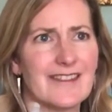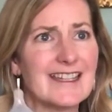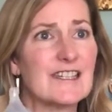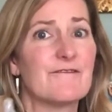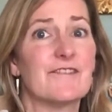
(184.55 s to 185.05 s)

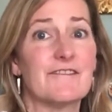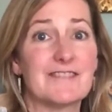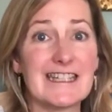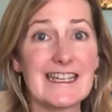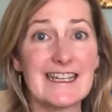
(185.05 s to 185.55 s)
that's
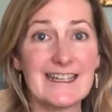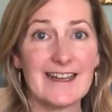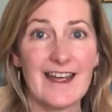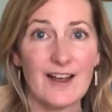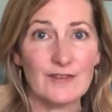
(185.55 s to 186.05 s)
15
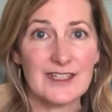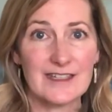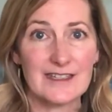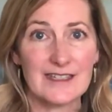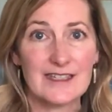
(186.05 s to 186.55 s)

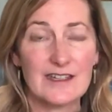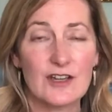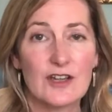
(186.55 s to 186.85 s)
ounces.